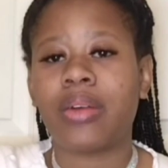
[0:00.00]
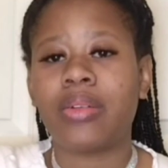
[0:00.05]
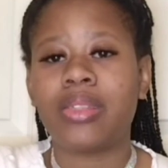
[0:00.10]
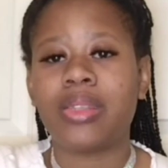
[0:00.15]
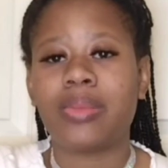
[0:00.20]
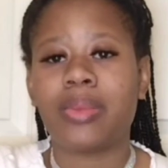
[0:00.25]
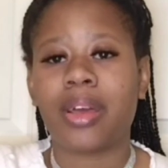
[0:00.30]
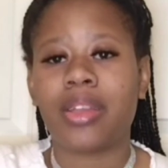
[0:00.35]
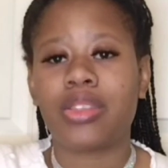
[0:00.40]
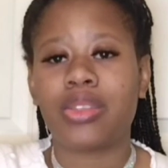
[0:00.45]

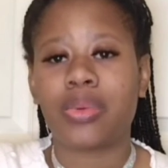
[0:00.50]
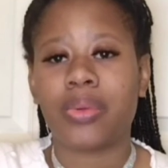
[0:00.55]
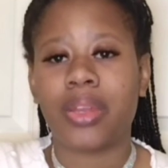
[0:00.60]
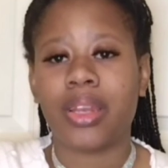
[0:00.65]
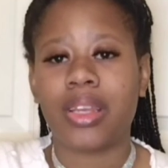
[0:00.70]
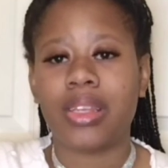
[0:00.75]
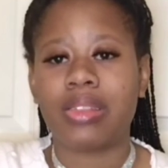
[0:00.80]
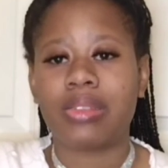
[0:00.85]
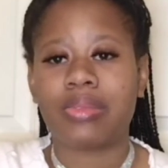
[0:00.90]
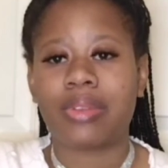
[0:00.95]
in my
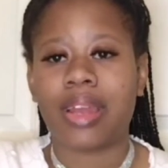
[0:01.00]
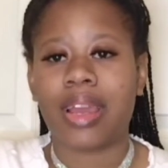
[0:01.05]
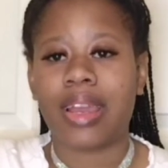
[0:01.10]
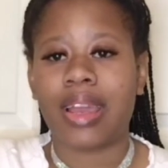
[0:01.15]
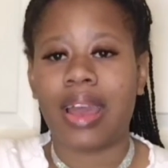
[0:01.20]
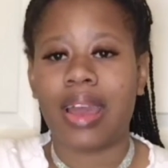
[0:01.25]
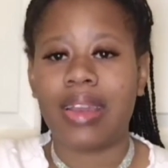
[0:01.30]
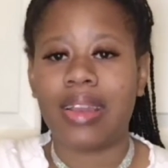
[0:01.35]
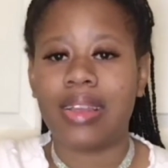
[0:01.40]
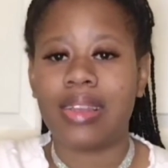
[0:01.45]
20s when I
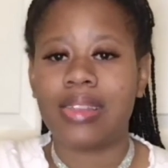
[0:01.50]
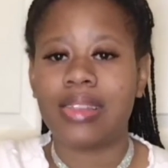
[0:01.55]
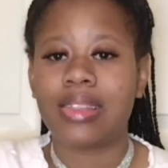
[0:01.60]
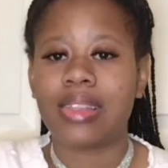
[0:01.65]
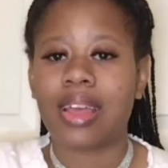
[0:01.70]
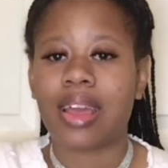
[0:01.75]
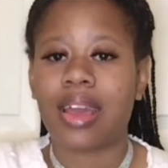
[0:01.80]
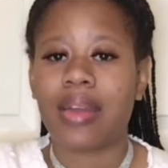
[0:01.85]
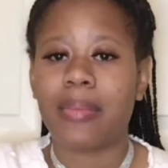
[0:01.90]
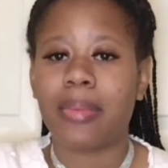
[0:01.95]
got this,
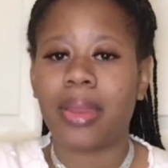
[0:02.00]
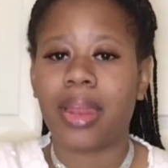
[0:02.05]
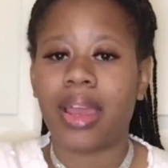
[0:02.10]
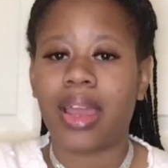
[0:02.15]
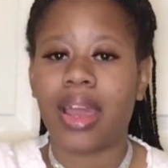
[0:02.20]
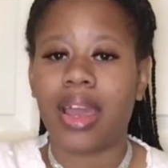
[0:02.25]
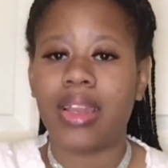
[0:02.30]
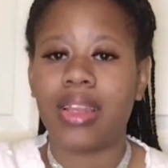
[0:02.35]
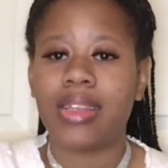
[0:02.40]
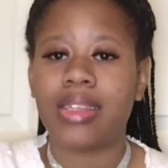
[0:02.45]
but I
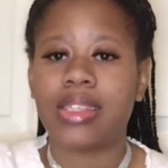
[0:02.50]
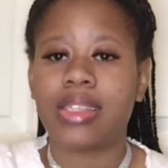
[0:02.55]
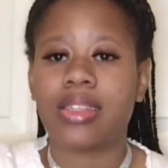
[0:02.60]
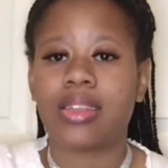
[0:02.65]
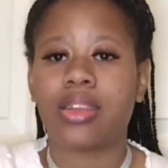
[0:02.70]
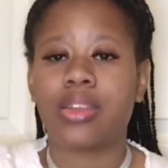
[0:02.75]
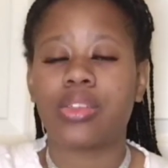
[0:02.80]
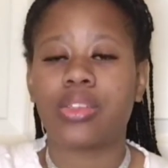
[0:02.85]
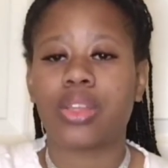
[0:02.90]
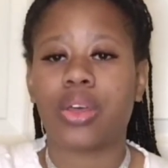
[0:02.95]
got this
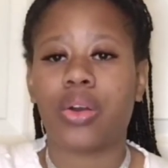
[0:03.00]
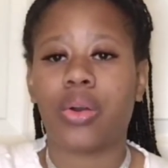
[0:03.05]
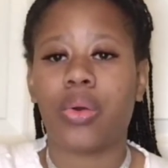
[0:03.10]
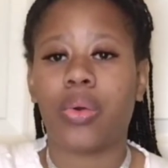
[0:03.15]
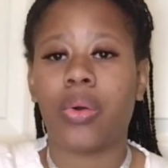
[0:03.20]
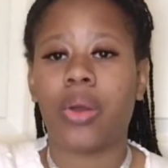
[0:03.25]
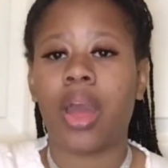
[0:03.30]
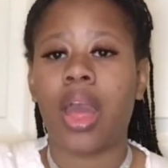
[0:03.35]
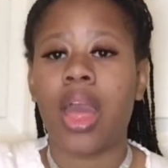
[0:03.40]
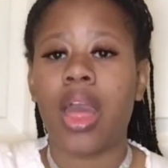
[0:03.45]

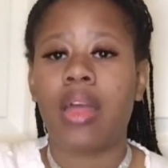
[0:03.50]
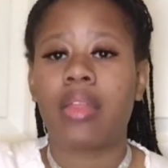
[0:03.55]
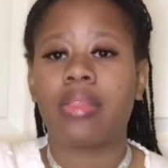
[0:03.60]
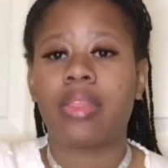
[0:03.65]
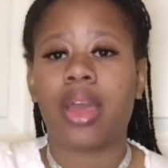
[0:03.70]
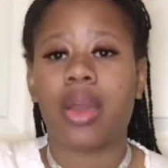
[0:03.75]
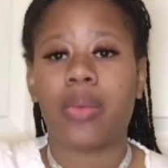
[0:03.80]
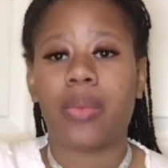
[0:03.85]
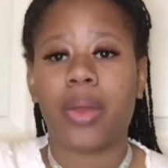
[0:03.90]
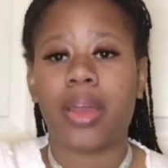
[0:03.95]
so
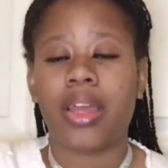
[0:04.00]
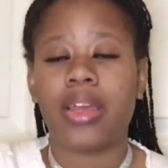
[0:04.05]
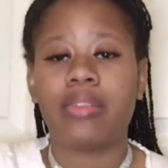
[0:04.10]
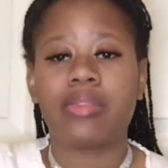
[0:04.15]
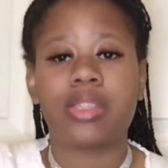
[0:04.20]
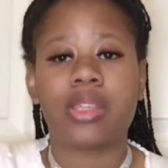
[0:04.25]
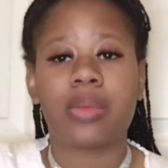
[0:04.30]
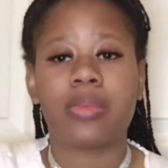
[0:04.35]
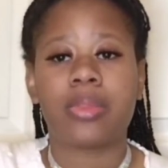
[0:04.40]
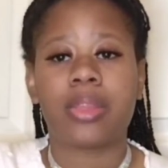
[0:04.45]
that way
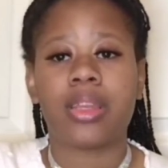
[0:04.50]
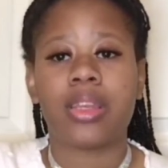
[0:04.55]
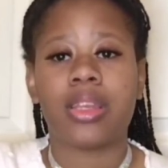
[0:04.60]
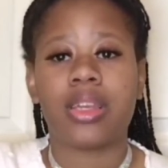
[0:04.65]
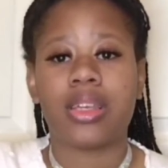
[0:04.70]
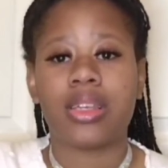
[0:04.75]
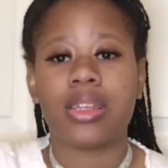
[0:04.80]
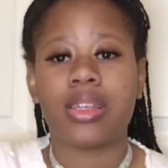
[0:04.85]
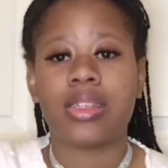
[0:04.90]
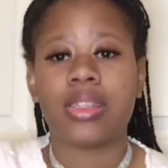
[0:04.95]
if something
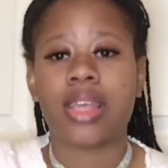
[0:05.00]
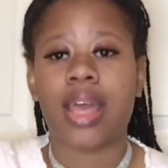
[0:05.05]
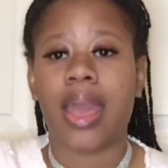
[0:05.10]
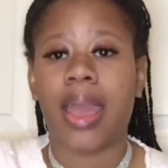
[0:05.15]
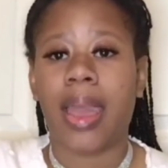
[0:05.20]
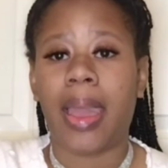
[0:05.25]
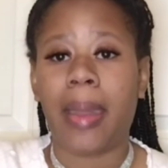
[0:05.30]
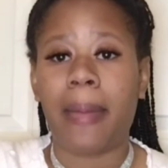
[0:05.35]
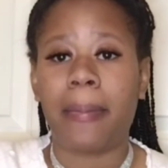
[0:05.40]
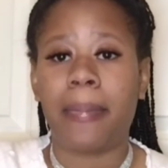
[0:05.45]
does
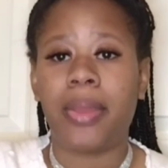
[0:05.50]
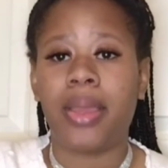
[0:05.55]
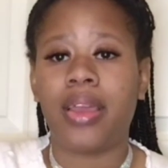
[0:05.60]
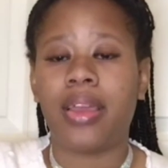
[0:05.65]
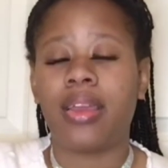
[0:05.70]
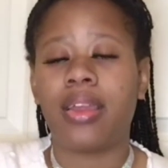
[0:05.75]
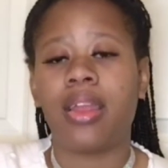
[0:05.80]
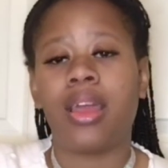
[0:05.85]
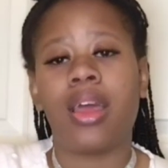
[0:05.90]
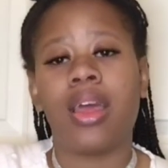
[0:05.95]

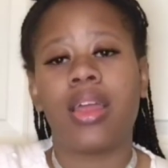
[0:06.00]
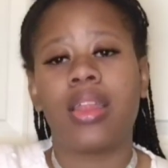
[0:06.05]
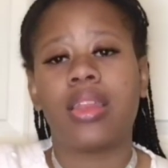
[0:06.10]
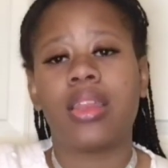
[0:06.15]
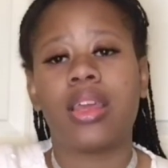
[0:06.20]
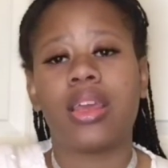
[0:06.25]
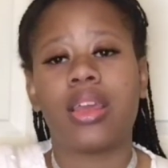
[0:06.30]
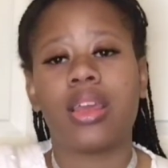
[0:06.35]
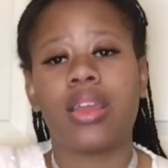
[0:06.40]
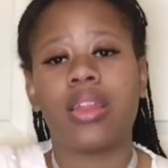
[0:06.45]
happen,
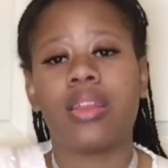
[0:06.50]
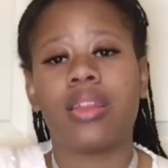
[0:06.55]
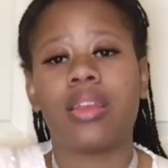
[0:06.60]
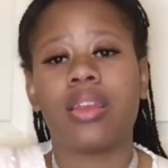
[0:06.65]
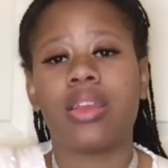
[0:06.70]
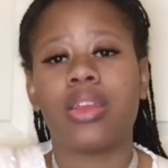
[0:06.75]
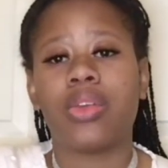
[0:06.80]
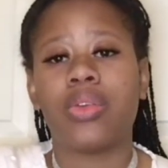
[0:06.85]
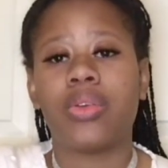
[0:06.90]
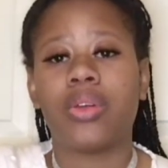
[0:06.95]

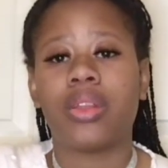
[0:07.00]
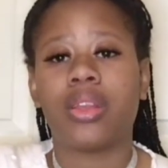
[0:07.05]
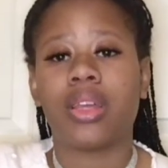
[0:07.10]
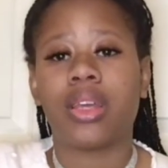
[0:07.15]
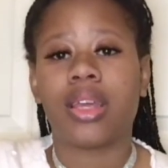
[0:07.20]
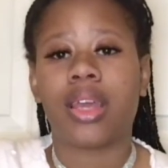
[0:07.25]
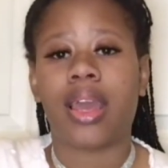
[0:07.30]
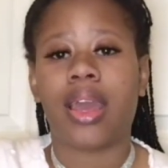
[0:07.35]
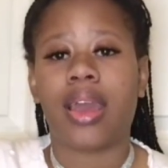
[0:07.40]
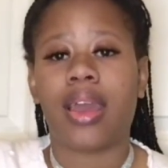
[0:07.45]
then you could
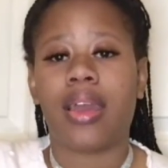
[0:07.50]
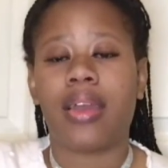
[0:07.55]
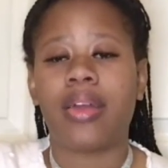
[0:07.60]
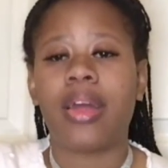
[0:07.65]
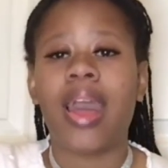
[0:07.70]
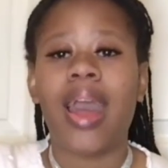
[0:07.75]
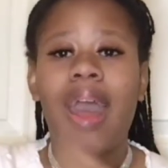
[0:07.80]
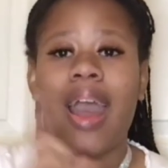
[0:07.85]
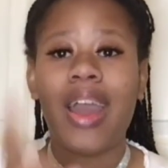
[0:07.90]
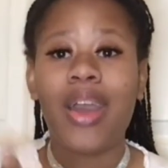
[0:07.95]
look at,
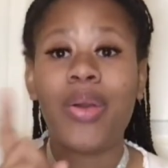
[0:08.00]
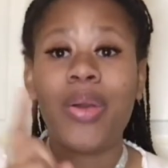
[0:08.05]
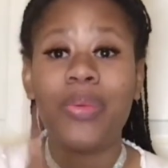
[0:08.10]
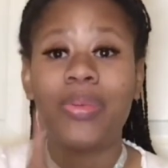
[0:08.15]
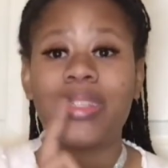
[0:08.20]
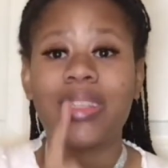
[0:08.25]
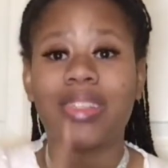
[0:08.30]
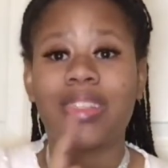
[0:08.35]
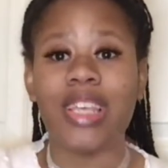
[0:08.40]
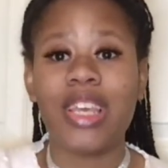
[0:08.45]
it
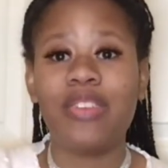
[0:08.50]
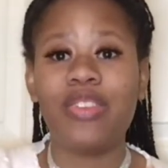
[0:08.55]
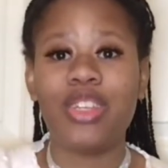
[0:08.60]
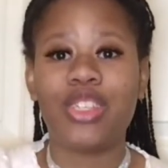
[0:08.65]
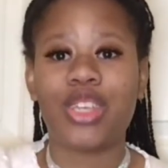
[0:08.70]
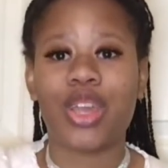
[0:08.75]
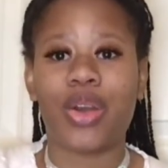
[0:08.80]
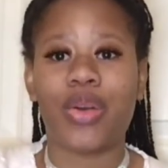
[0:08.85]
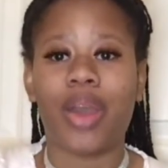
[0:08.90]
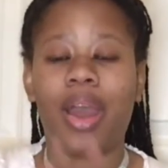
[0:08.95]
was a TV
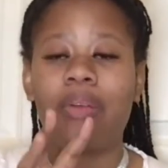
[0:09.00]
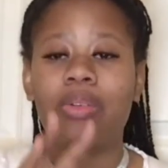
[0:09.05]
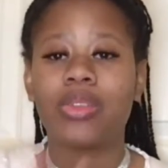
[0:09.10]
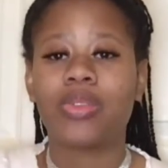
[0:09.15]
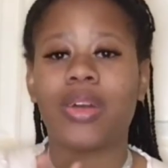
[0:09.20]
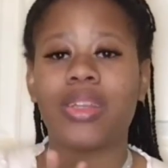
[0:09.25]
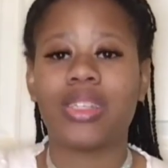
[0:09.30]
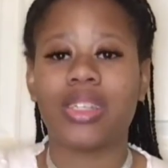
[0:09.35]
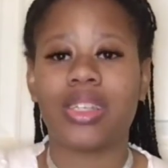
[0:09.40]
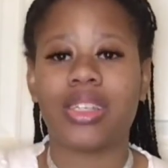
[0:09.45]
show. I
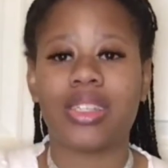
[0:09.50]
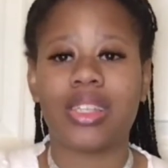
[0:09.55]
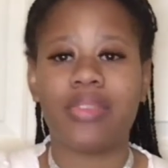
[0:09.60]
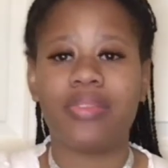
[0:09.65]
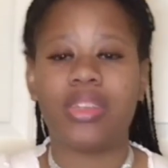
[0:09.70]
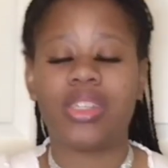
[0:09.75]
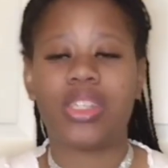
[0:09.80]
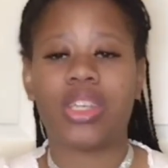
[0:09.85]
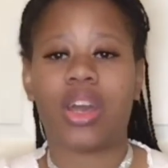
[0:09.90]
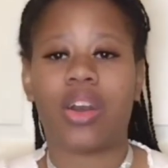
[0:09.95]
was watching a
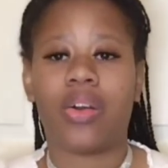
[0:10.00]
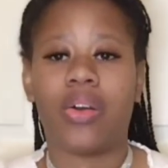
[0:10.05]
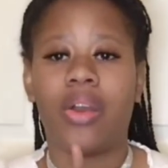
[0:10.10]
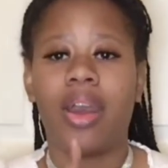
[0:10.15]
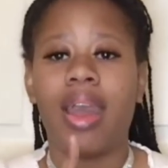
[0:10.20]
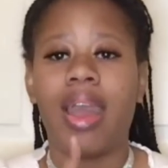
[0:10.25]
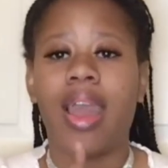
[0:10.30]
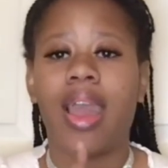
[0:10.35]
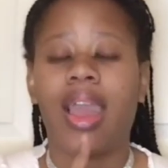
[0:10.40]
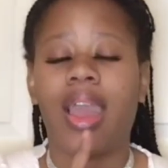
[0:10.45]
TV show,
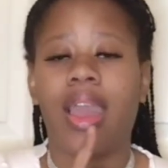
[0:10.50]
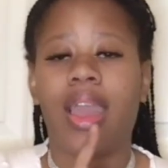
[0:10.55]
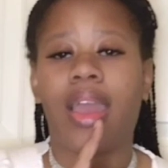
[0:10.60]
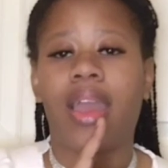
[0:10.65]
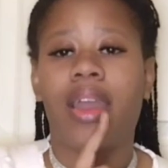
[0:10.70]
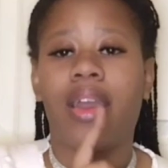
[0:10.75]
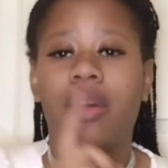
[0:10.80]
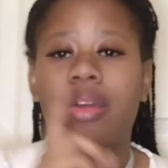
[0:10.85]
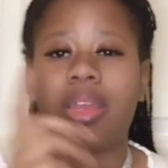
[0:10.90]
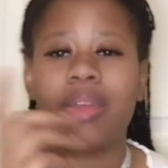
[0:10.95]

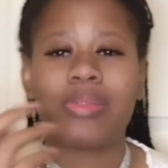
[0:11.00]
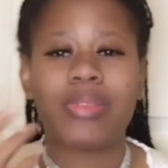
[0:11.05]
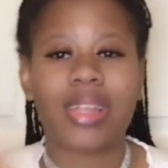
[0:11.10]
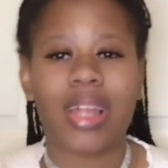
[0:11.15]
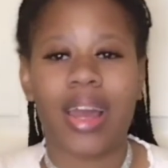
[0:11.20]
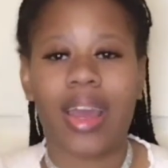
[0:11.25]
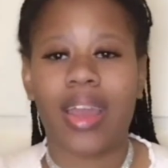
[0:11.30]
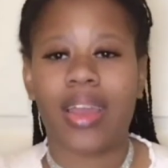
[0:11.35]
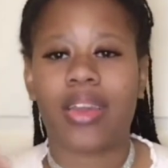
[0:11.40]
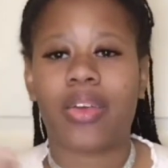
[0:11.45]
and it was
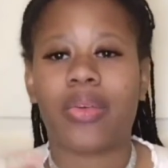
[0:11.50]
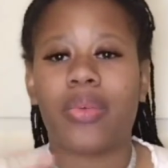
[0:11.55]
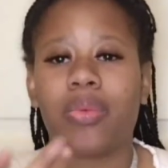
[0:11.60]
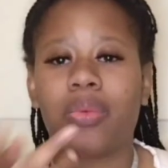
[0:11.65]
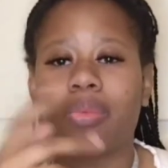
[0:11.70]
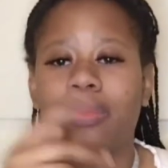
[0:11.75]
like,